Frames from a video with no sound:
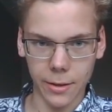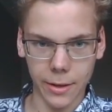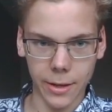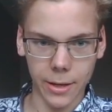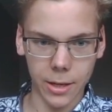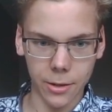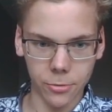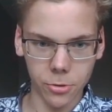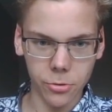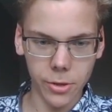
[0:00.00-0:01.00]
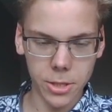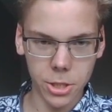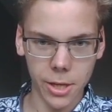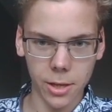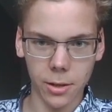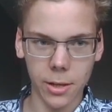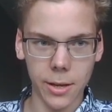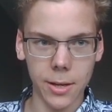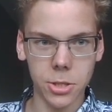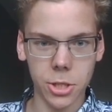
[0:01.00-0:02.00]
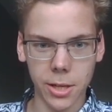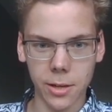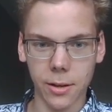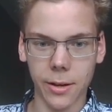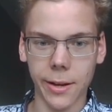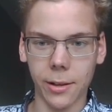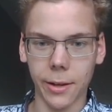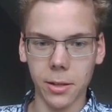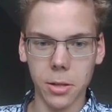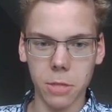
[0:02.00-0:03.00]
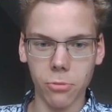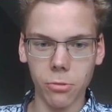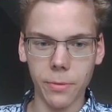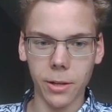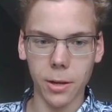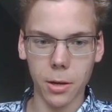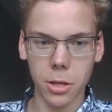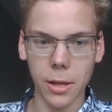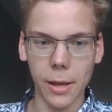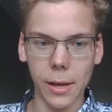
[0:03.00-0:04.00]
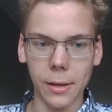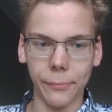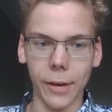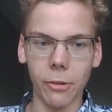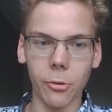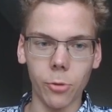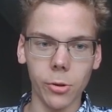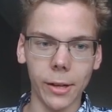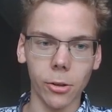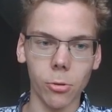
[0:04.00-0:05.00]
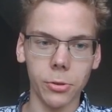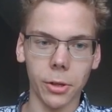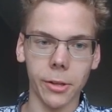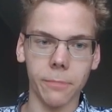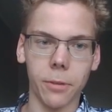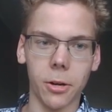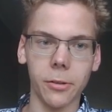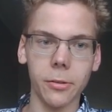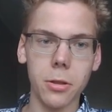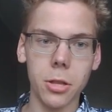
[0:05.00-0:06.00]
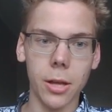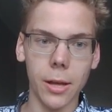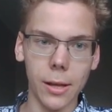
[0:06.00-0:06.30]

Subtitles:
Rook to h check, e8 check. I like this move because now the rook can go target pawns.